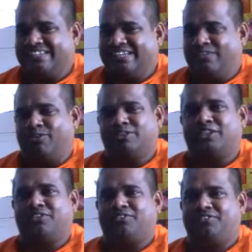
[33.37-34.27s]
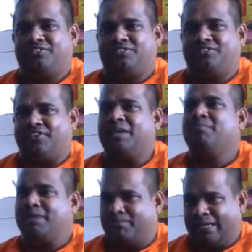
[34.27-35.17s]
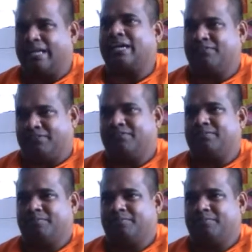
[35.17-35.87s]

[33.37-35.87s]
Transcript: It was a dream in my life.